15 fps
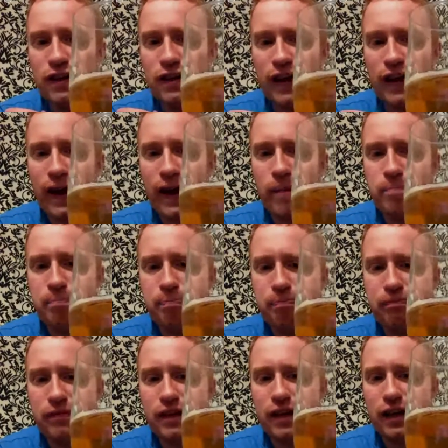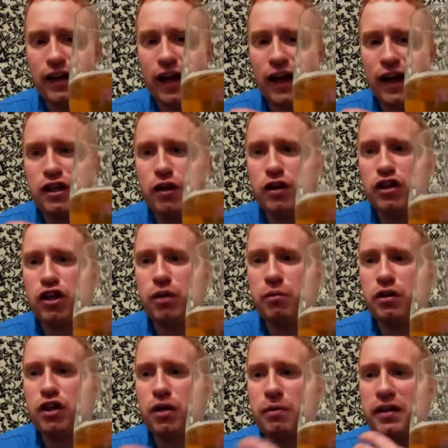And
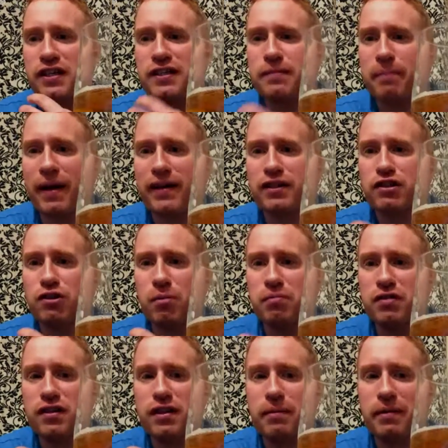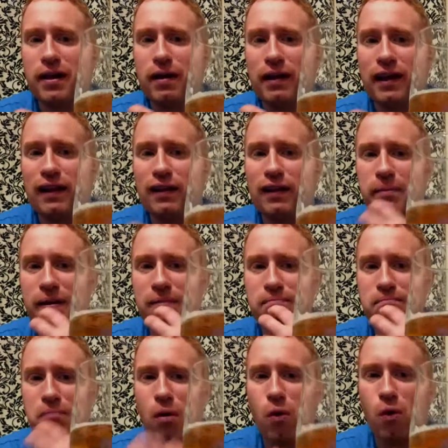you would expect something to be a little bit
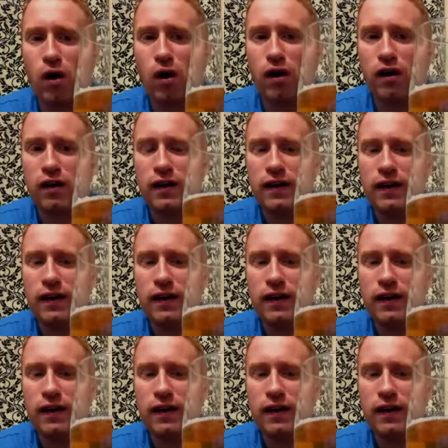more,